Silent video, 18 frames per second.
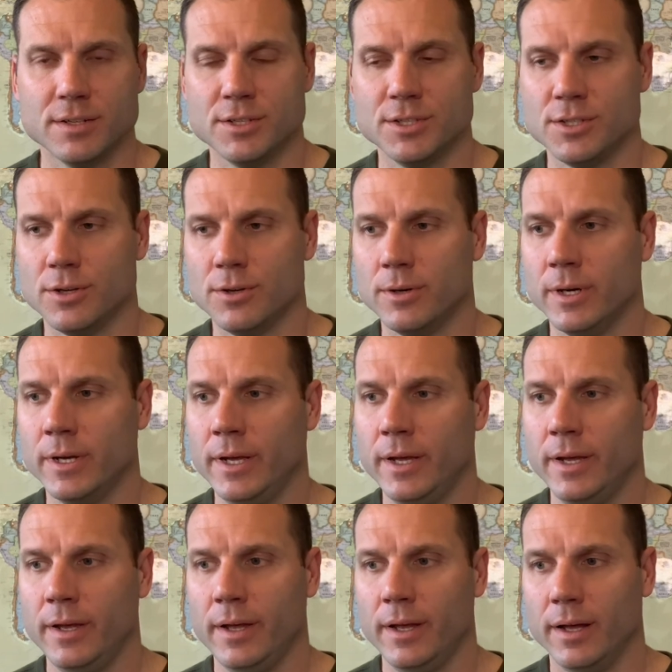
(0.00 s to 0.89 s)
So
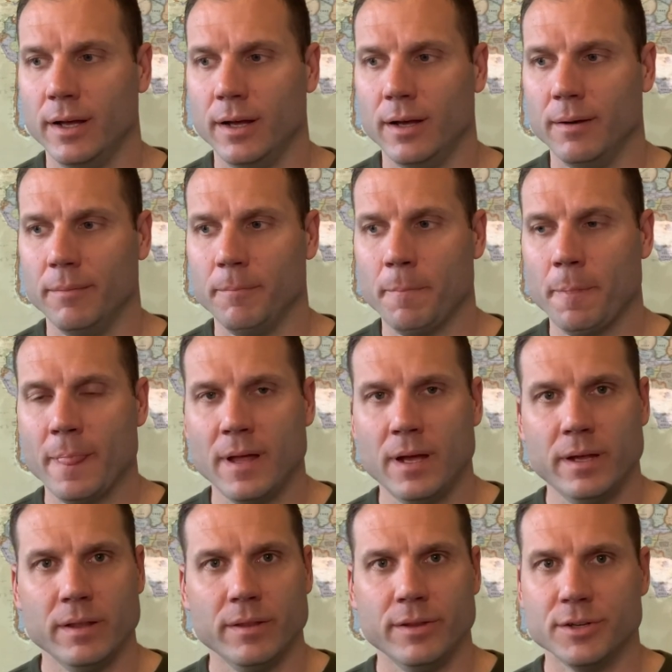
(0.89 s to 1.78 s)
um,
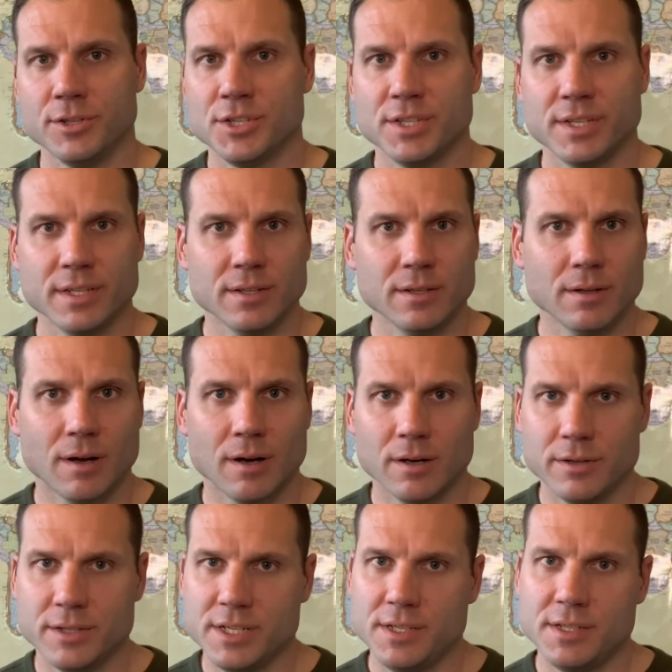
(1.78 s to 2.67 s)
there's still
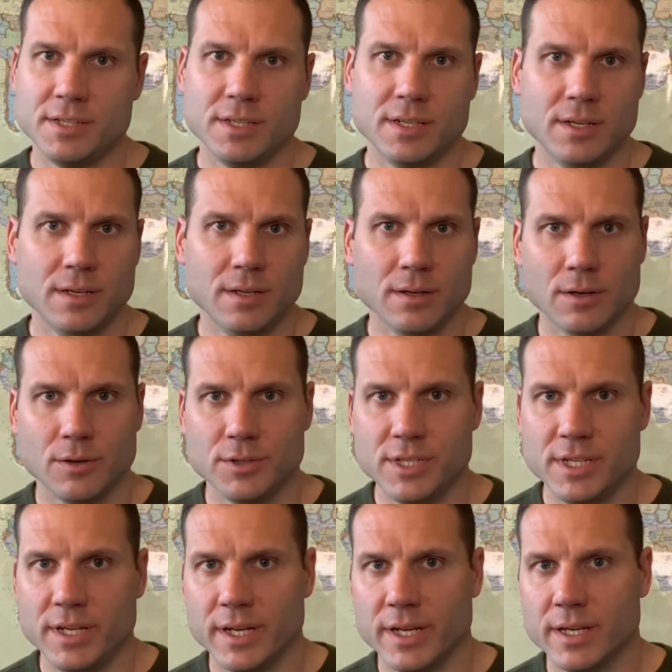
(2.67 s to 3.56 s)
ROTC,
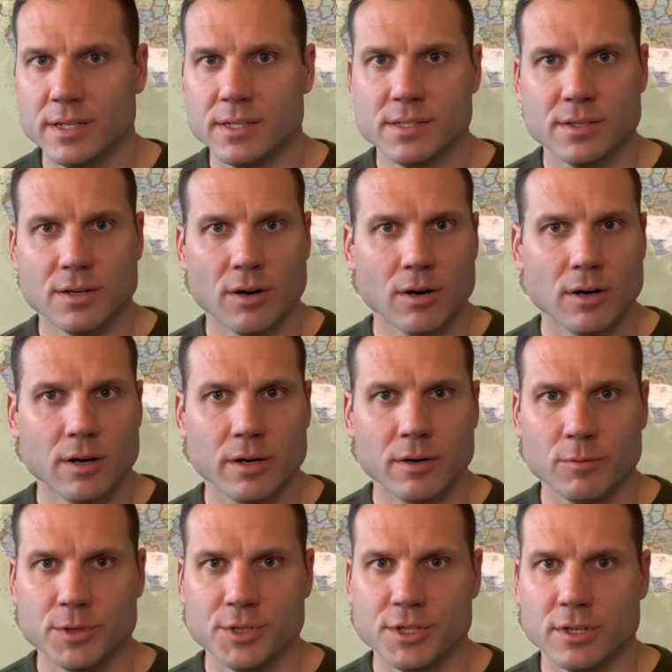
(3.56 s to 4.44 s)
OTS, Guard,
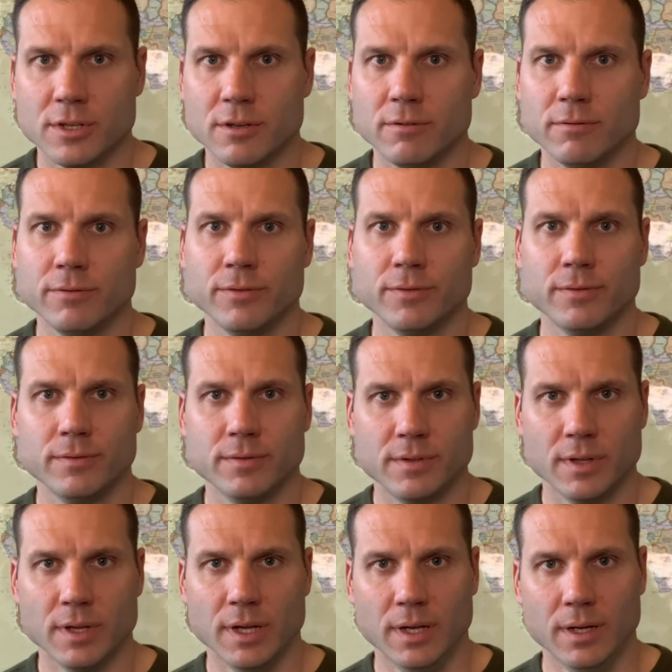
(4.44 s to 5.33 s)
Reserve,
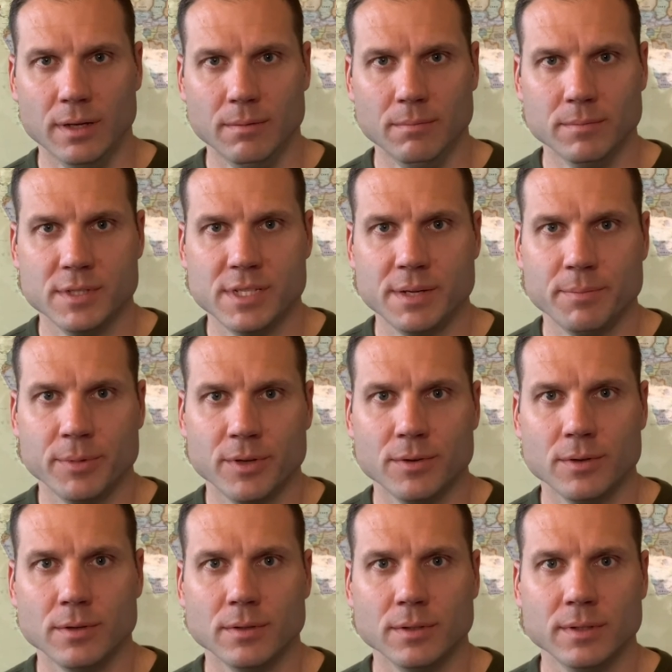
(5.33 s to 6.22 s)
um,
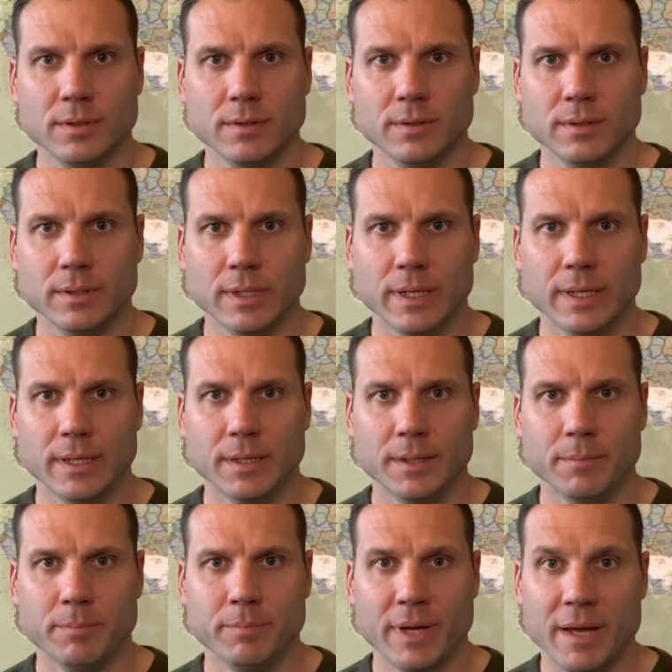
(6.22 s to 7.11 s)
typical
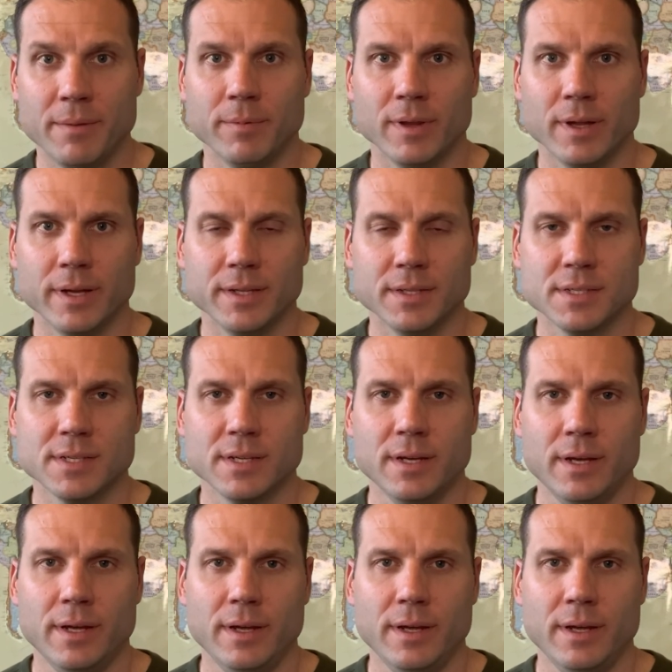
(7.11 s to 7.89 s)
uh, pipelines,